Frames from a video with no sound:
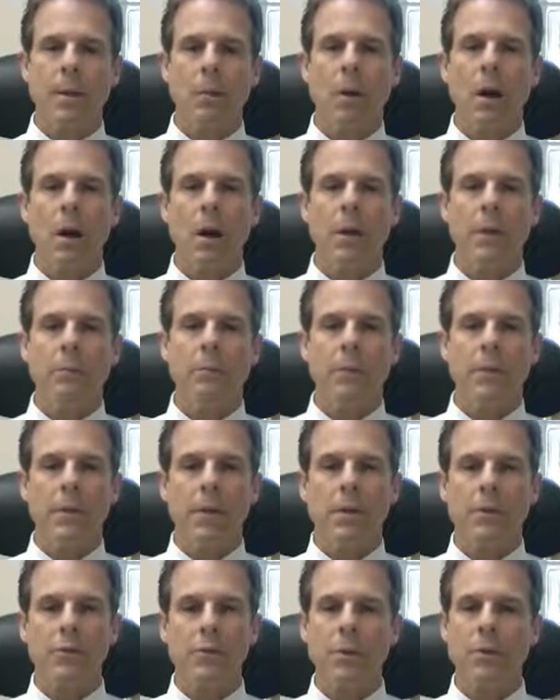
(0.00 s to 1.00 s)
While
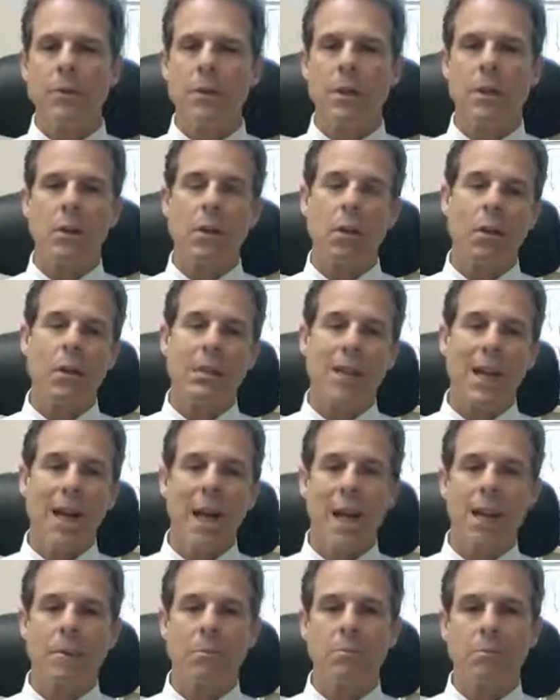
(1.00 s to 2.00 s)
these foods can cause
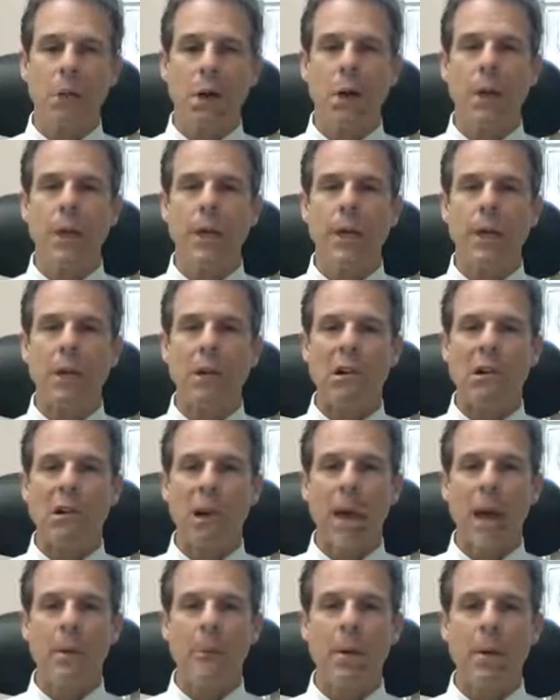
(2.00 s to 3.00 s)
gas, bloating,
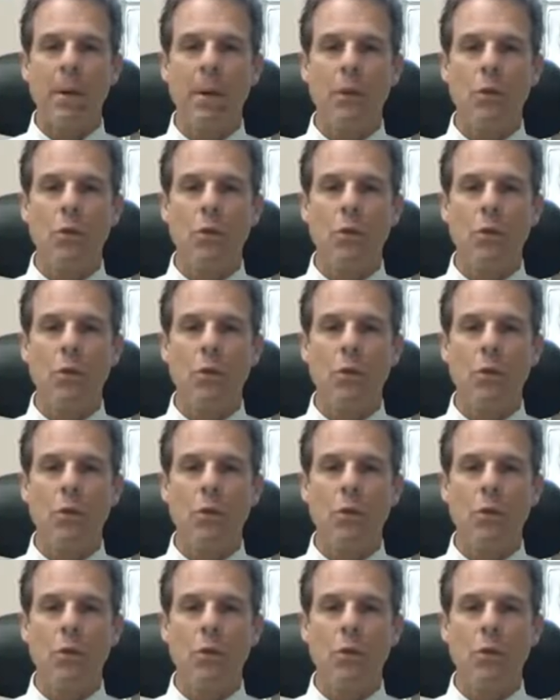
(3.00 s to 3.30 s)
cramping,